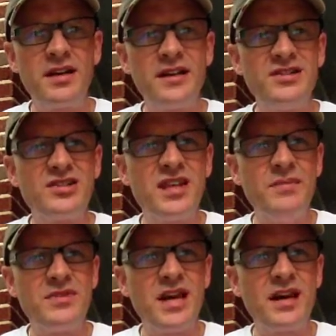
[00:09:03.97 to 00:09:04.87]
It just
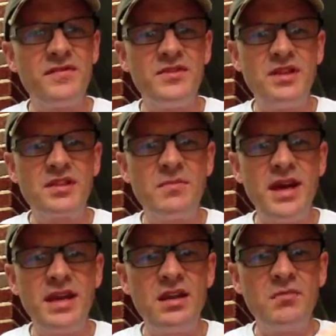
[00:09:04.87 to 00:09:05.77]
keeps kind of
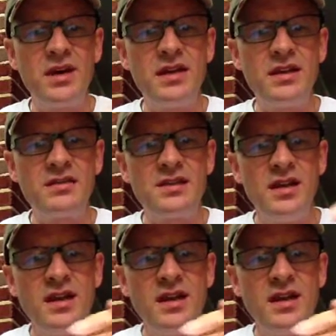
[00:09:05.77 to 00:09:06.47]
dissipating, but it's